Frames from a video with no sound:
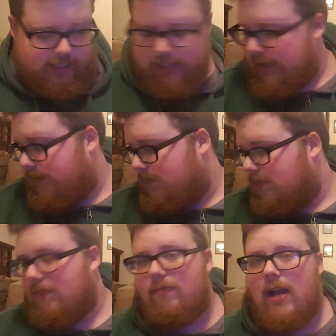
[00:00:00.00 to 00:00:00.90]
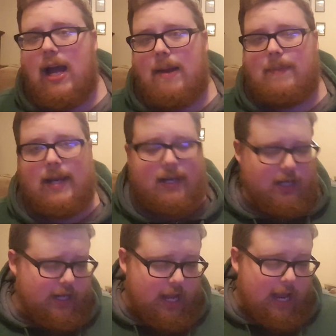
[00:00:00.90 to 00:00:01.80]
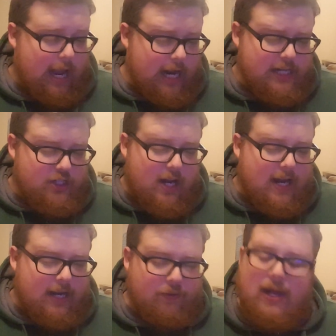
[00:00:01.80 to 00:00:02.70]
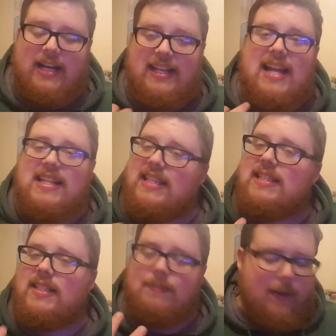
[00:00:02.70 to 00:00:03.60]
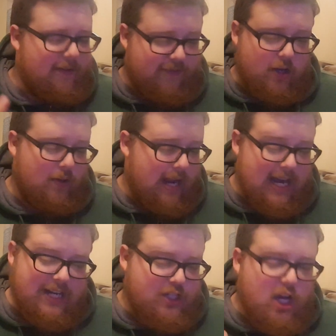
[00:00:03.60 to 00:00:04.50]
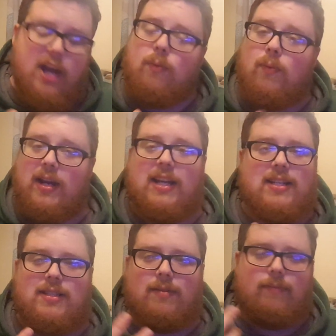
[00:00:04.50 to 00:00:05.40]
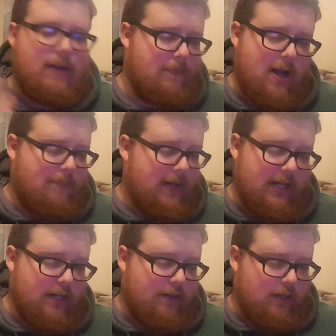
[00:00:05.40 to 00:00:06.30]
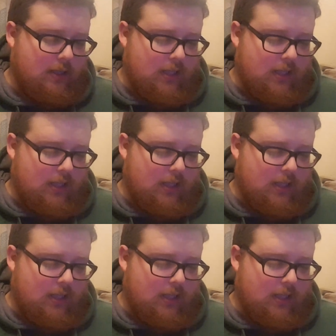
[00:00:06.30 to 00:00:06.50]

here. I mean, AJ, like that, this is my vote. AJ wins, in my opinion.